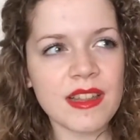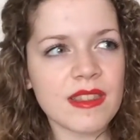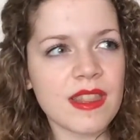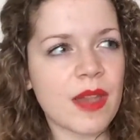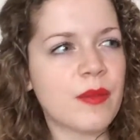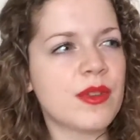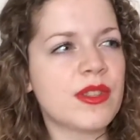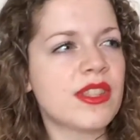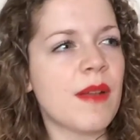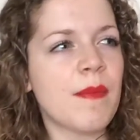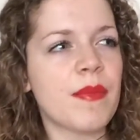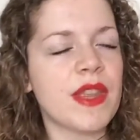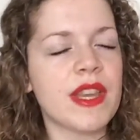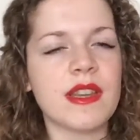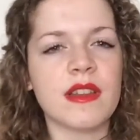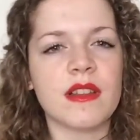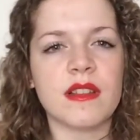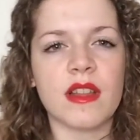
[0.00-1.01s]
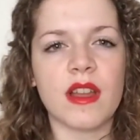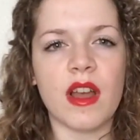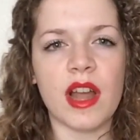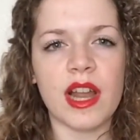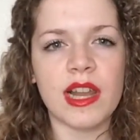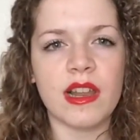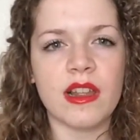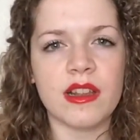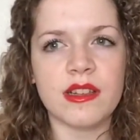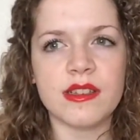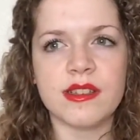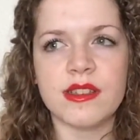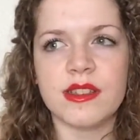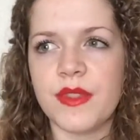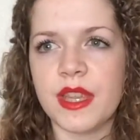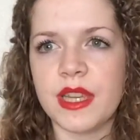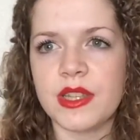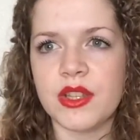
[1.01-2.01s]
There was something that I
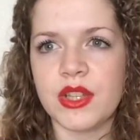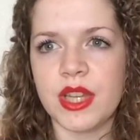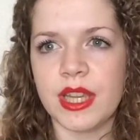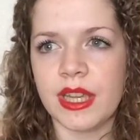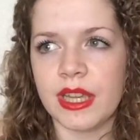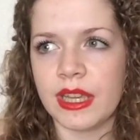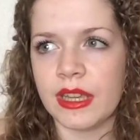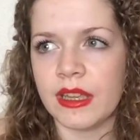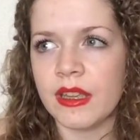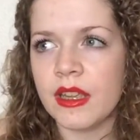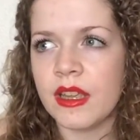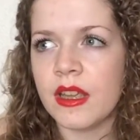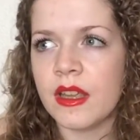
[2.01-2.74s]
learned this year